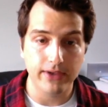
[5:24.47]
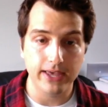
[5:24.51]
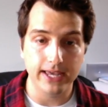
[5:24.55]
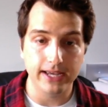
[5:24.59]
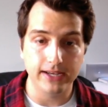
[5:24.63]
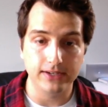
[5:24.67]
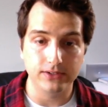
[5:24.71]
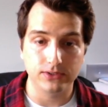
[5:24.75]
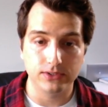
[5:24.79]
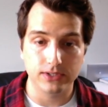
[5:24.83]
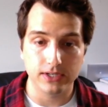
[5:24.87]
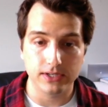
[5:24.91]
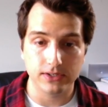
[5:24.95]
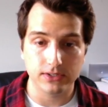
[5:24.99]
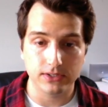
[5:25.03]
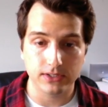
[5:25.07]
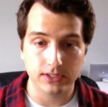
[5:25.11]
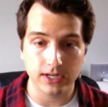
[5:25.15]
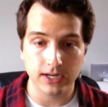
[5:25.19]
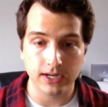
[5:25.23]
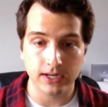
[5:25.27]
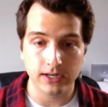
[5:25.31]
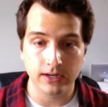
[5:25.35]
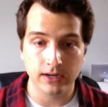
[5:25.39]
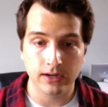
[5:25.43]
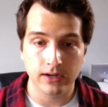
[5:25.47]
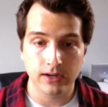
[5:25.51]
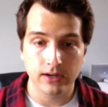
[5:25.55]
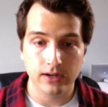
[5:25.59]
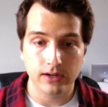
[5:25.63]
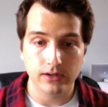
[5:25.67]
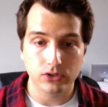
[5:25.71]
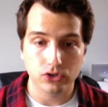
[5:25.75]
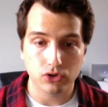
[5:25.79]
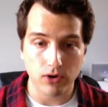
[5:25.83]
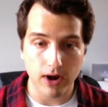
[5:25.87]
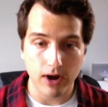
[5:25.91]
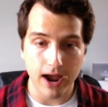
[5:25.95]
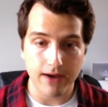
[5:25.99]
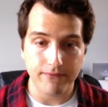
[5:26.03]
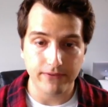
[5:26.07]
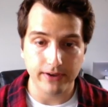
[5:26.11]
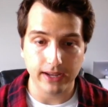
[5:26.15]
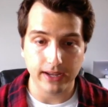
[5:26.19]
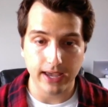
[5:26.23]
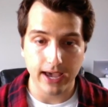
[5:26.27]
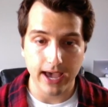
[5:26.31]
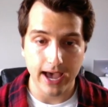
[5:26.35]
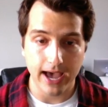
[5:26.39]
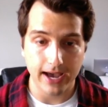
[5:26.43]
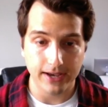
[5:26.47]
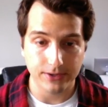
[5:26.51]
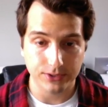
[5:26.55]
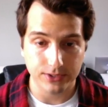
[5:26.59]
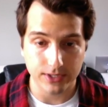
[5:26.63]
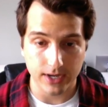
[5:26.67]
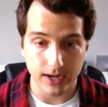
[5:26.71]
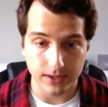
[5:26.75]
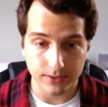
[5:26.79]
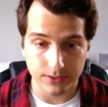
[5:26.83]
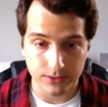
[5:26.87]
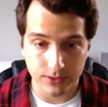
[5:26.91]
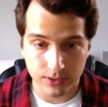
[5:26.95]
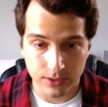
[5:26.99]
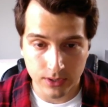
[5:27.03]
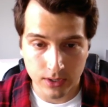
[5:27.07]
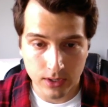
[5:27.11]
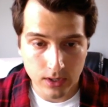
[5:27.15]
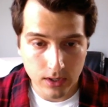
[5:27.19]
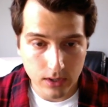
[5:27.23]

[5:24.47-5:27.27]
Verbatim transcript: existing traffic assets?